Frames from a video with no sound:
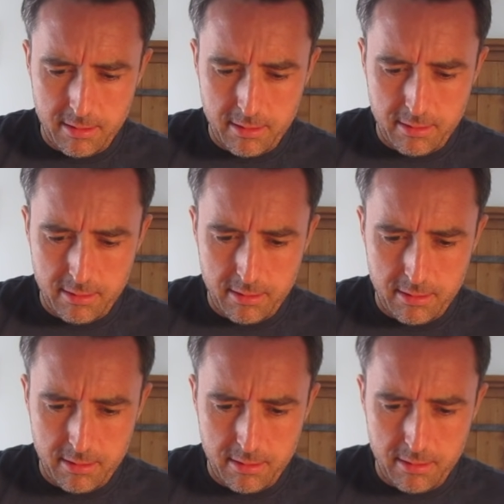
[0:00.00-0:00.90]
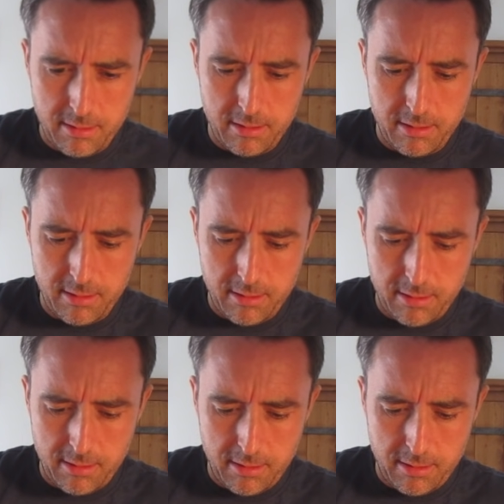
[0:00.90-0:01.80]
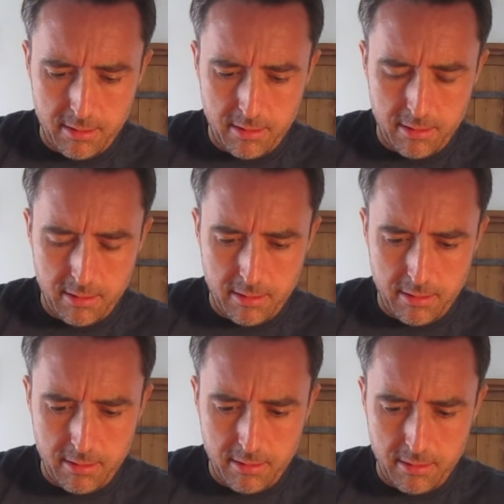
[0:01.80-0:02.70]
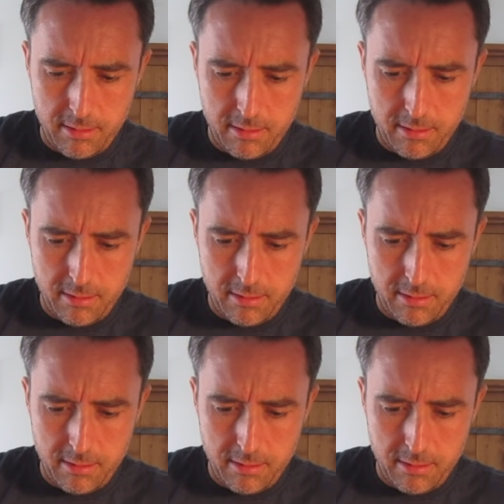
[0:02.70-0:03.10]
Nothing is said.